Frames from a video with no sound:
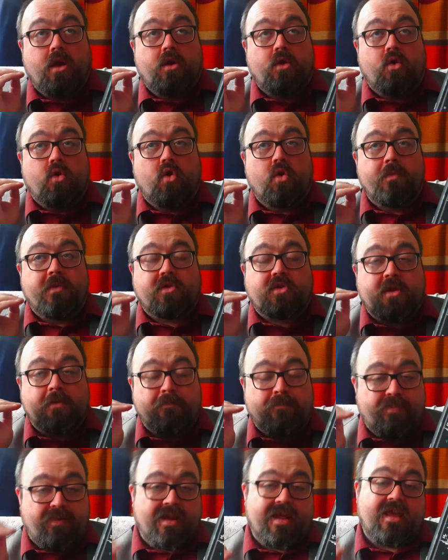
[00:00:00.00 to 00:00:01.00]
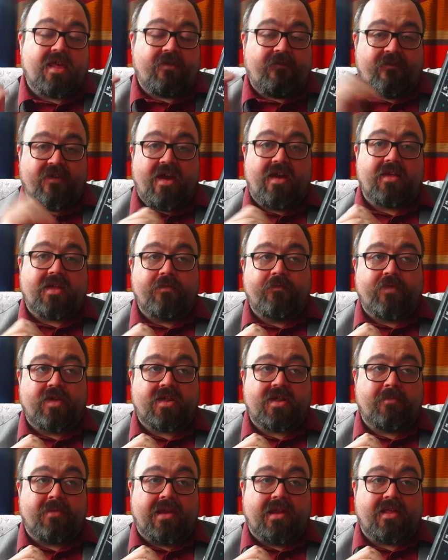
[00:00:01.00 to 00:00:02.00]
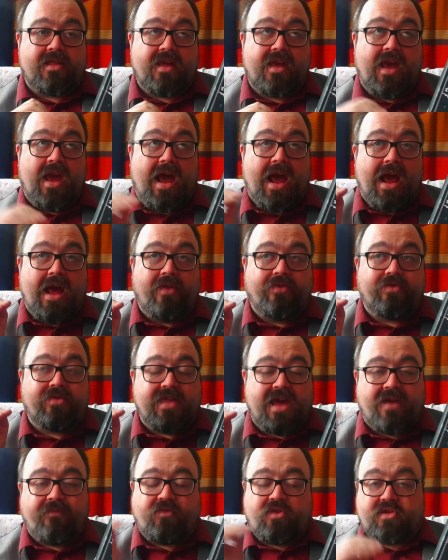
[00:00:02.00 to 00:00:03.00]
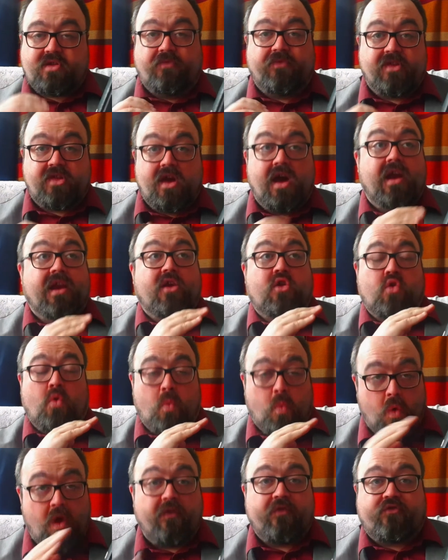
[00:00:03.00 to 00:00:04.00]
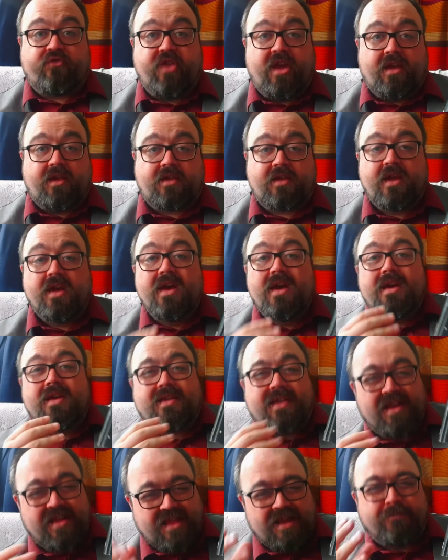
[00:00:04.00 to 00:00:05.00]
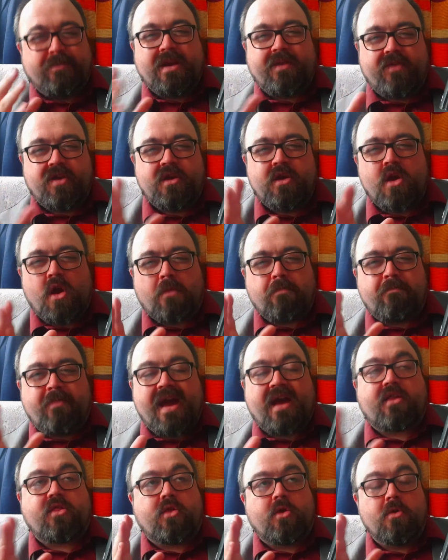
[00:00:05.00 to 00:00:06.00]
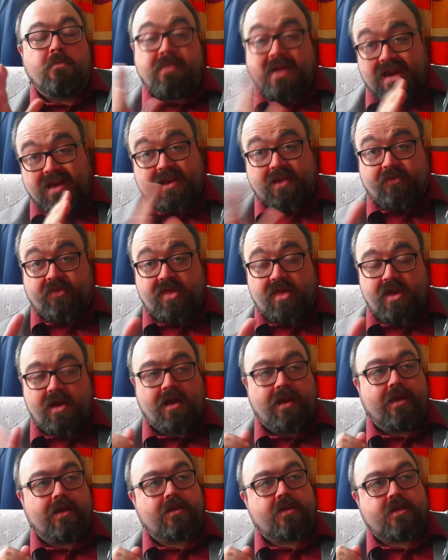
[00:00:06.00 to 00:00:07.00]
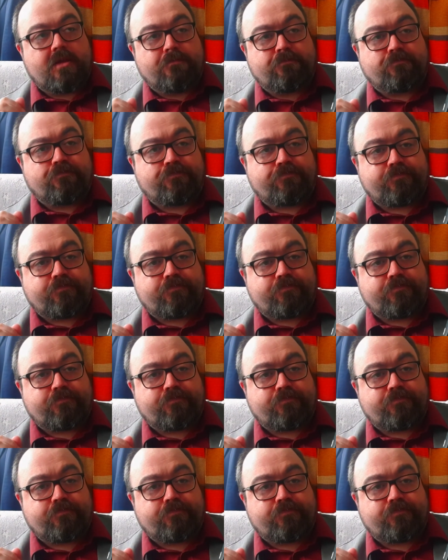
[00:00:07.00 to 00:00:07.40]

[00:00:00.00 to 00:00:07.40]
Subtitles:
almost complete phase invisibility, and Davros and the Daleks want this. So that's a bit of a nod back to Planet of the Daleks.